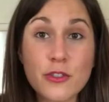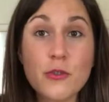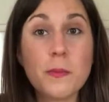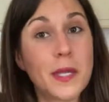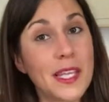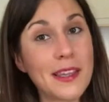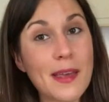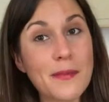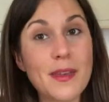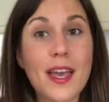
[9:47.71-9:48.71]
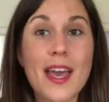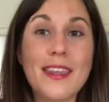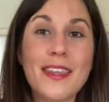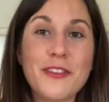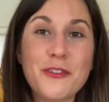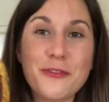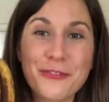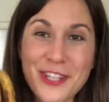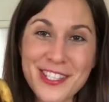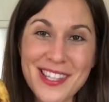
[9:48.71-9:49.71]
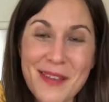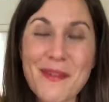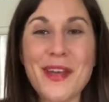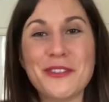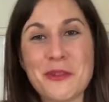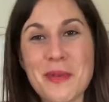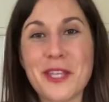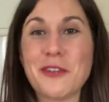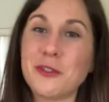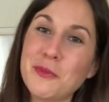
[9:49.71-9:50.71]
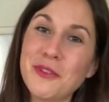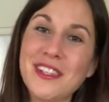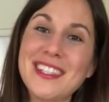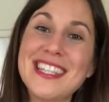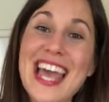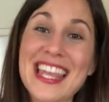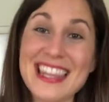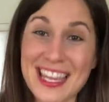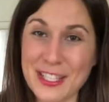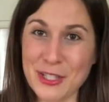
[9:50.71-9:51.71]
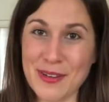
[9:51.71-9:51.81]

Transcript: you peel them and then you freeze them to make your smoothies and nice